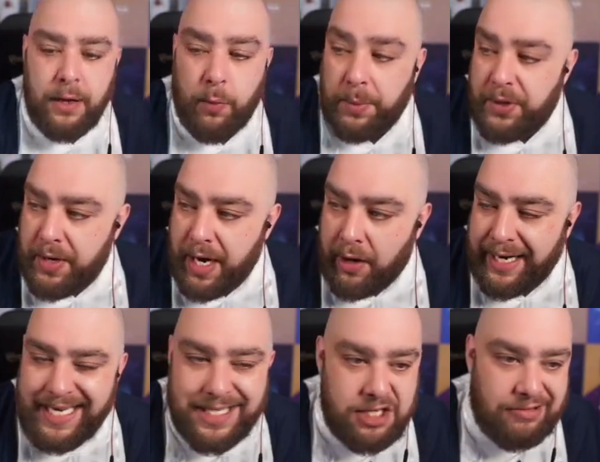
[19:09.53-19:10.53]
We'll be doing that on
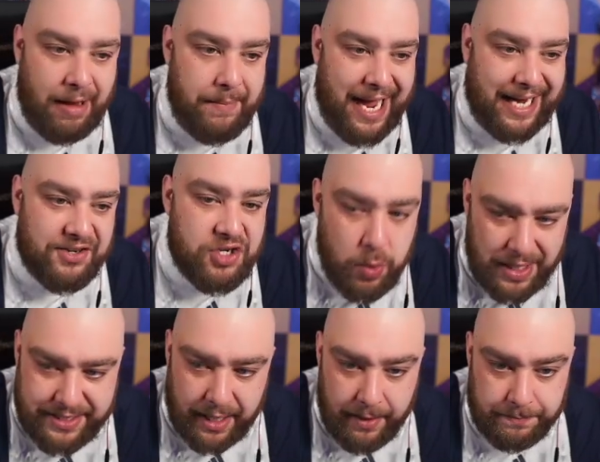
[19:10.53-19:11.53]
Instagram and
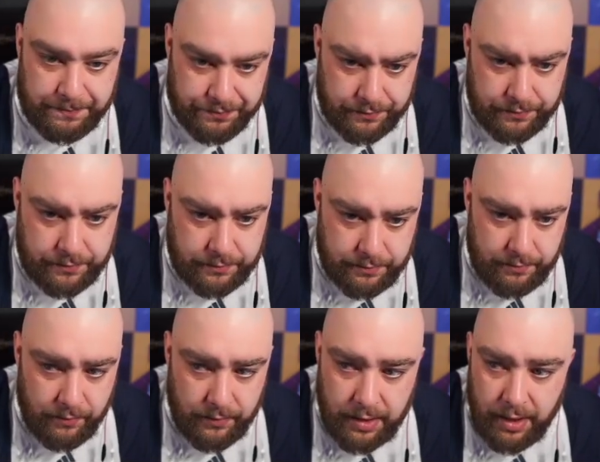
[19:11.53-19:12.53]
Twitter.
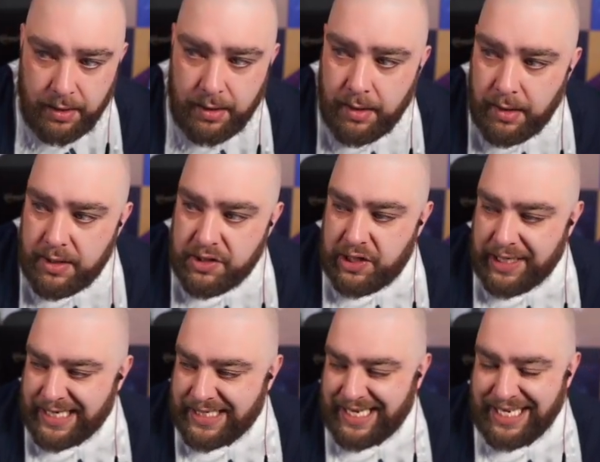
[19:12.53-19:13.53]
So you
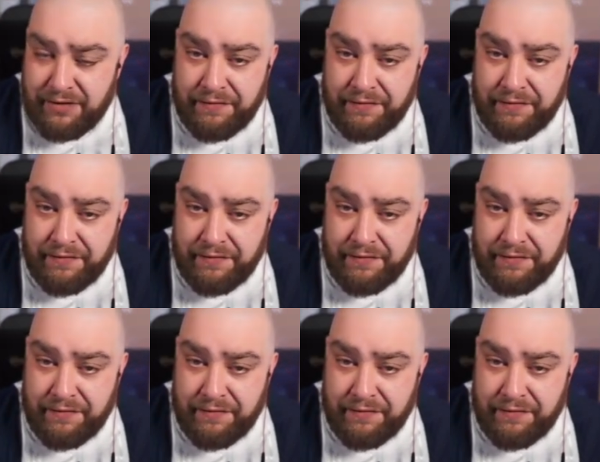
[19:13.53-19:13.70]
guys can get some